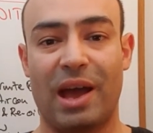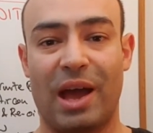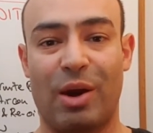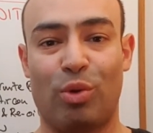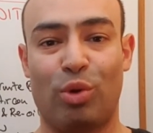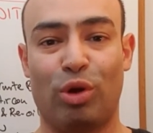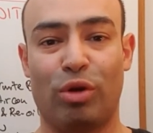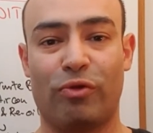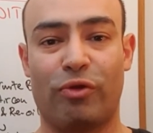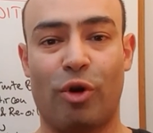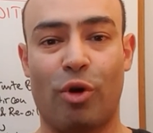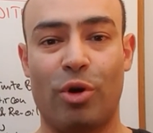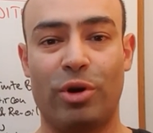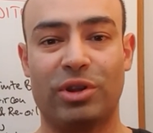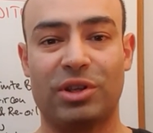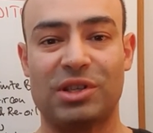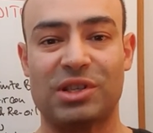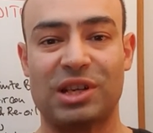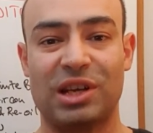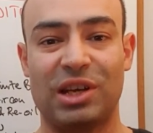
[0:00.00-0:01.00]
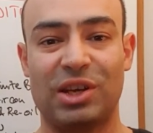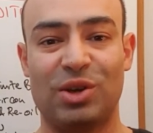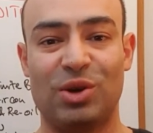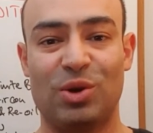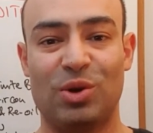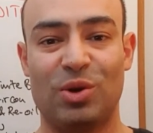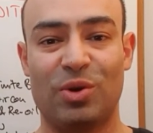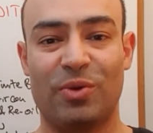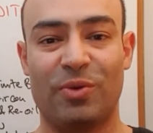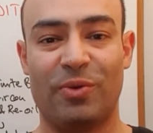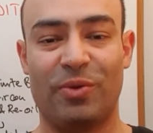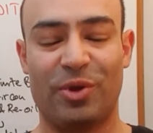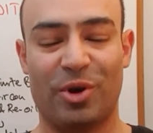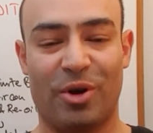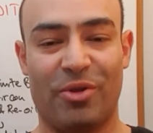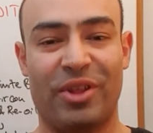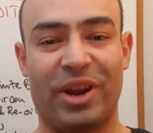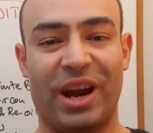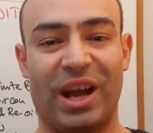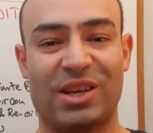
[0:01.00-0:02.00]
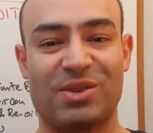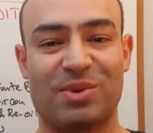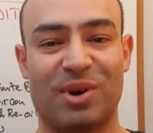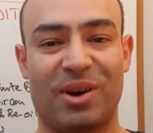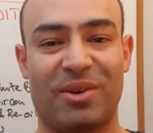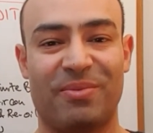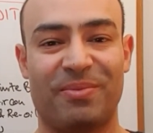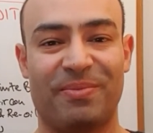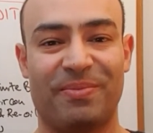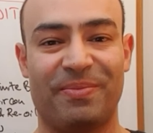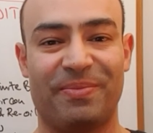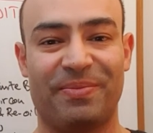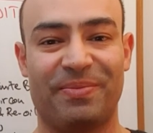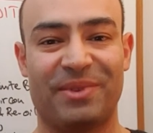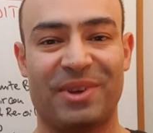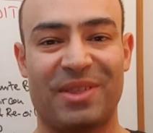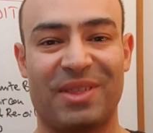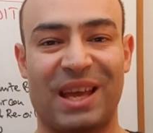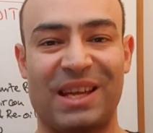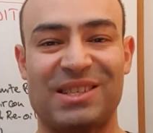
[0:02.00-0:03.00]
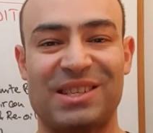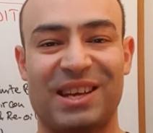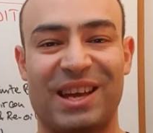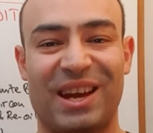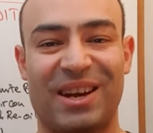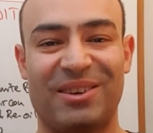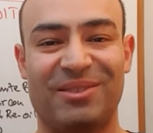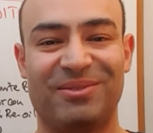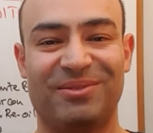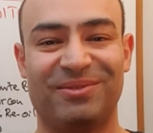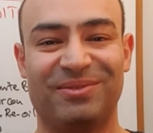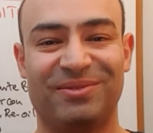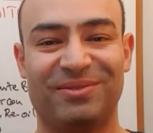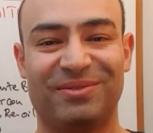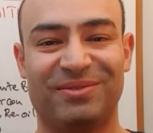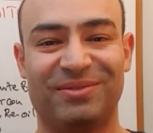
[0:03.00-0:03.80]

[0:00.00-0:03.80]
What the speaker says: And we look forward to seeing you on the next one. Thanks again.